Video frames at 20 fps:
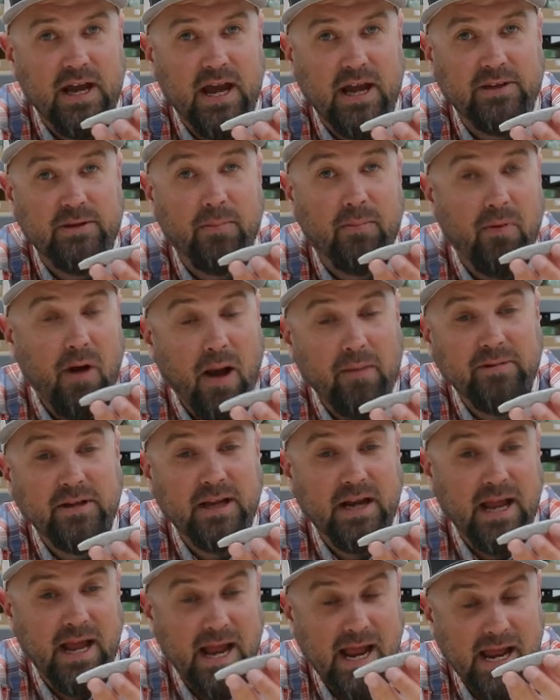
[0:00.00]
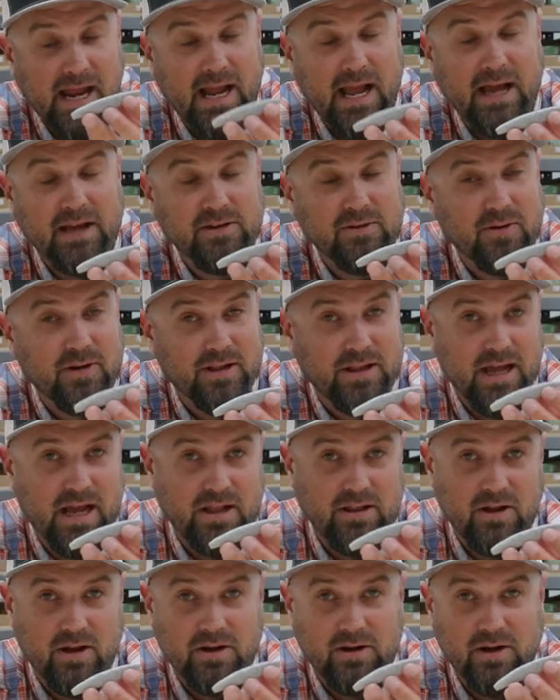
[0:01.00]
and they're probably gonna hang onto it a
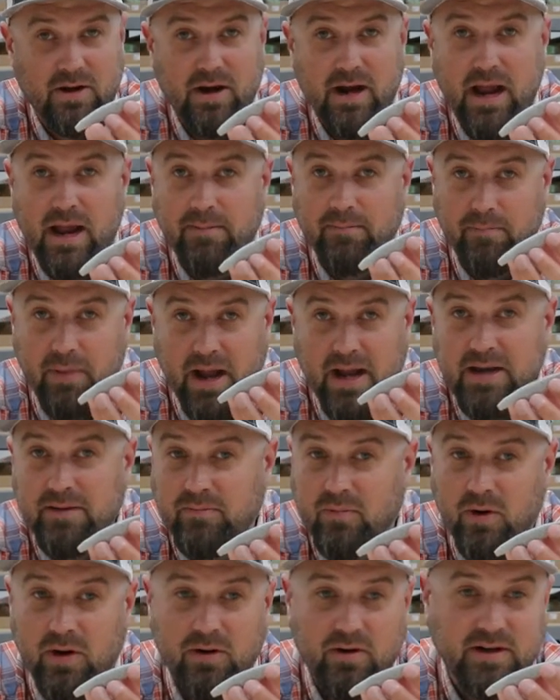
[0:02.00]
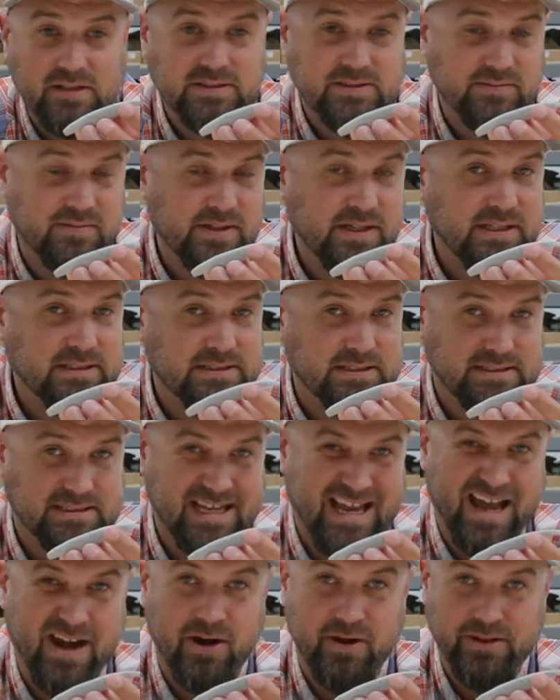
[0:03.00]
lot longer and bite it more aggressively because it's
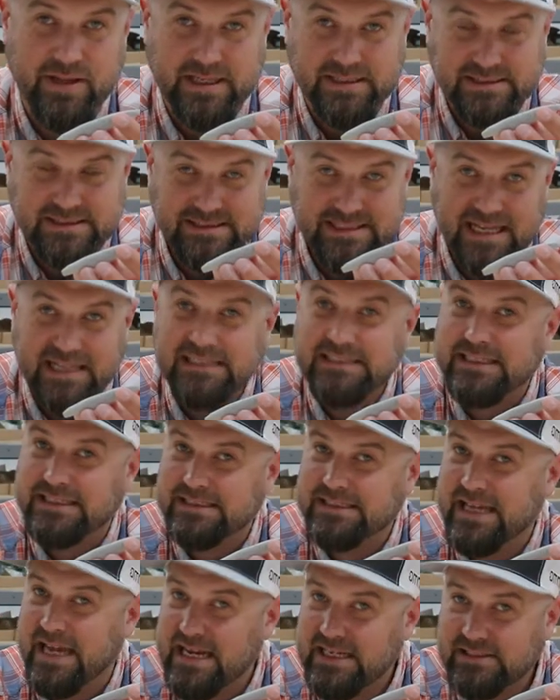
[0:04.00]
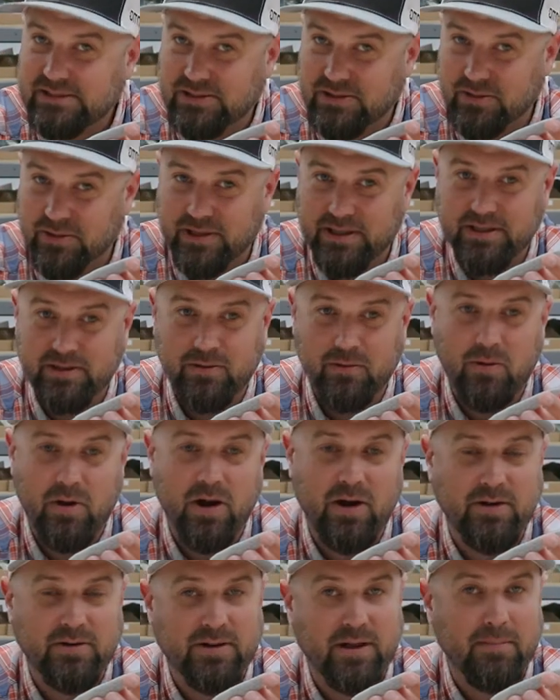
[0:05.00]
got all that scent and taste to it in the
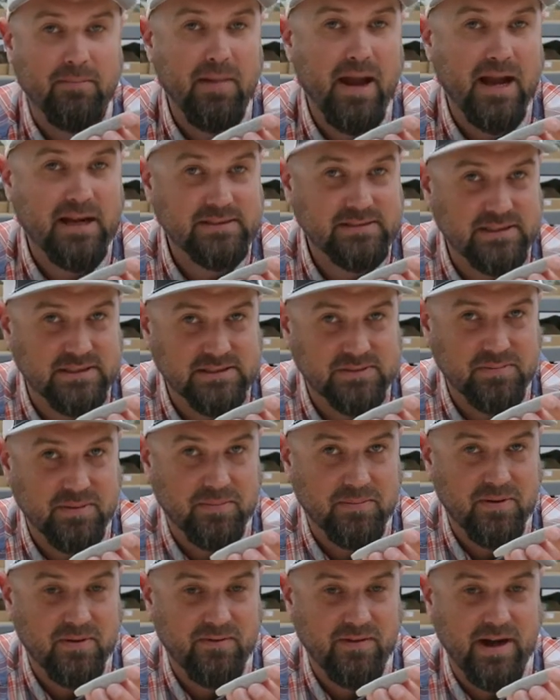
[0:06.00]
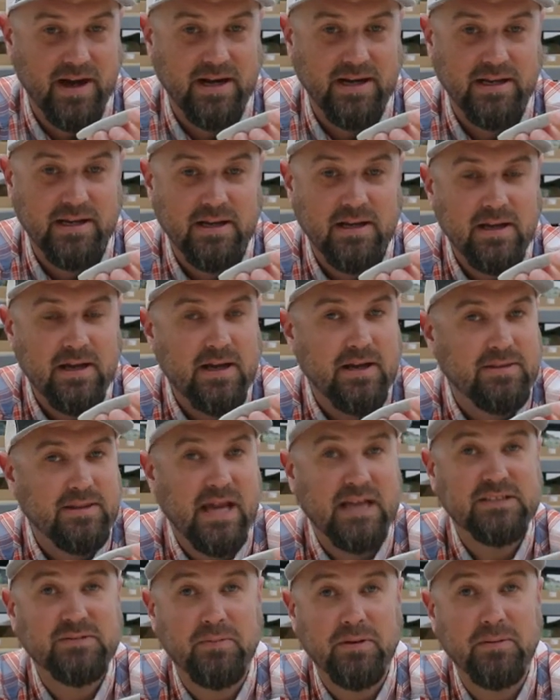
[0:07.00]
water that MaxScent's been providing.
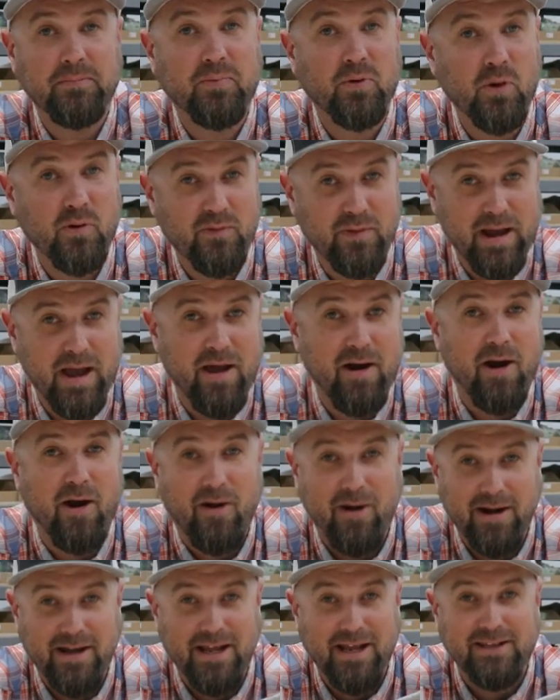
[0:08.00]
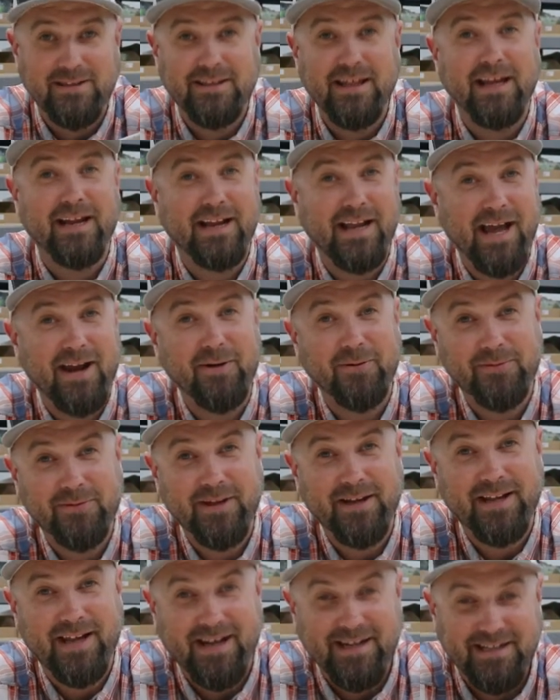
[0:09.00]
That's been proven out already, I think. I don't
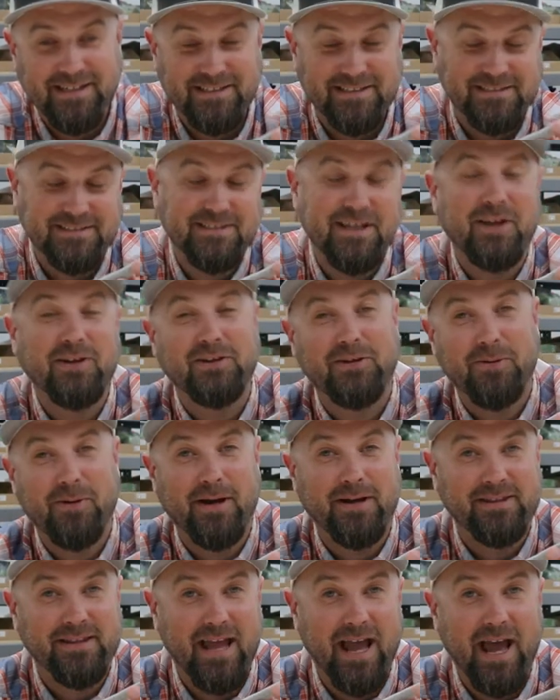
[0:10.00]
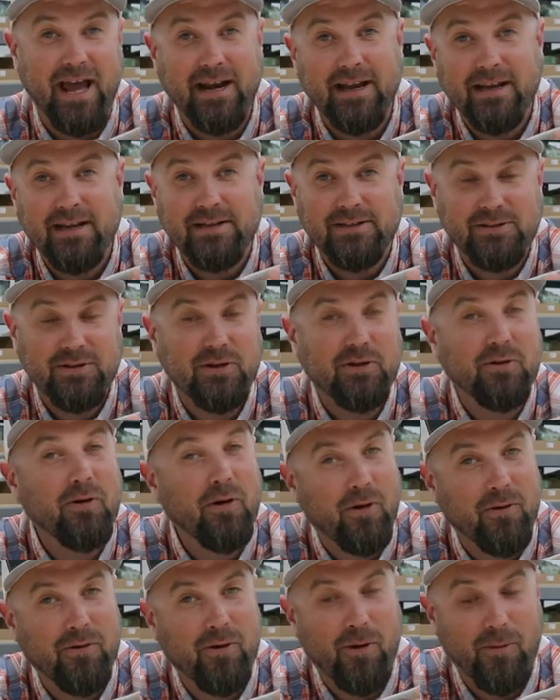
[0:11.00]
think I need to sell you on that. Do
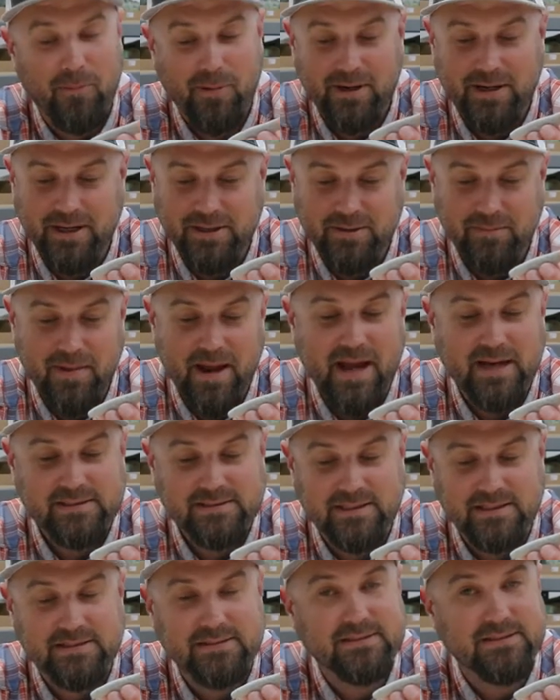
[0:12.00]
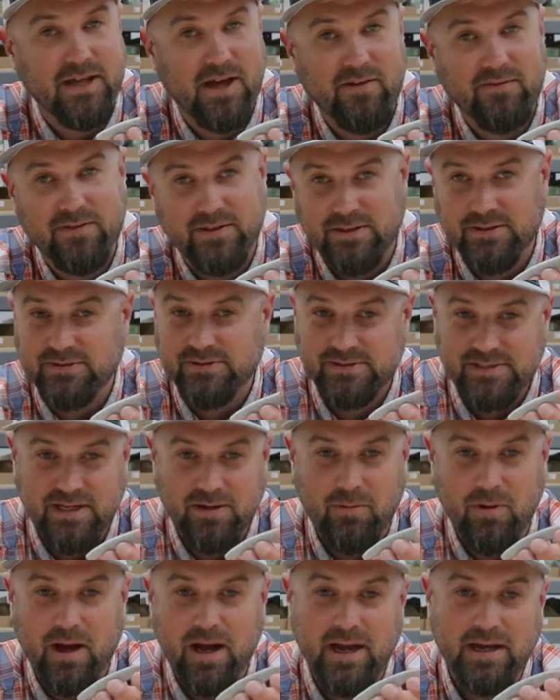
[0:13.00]
your own homework on the MaxScent stuff and you'll
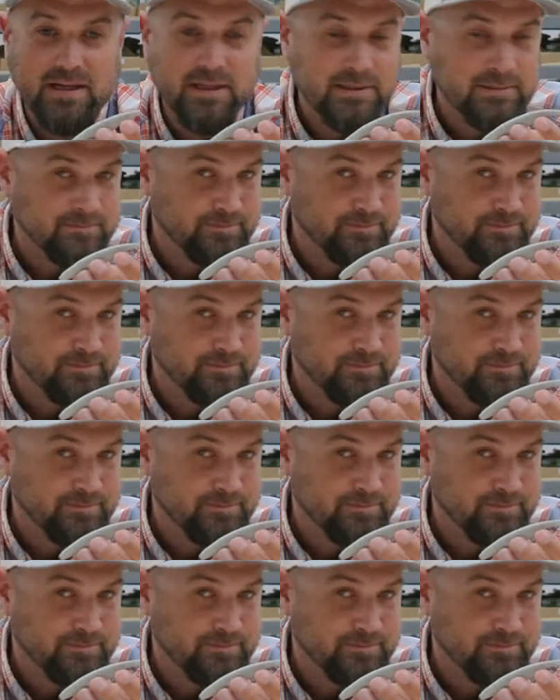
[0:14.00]
see why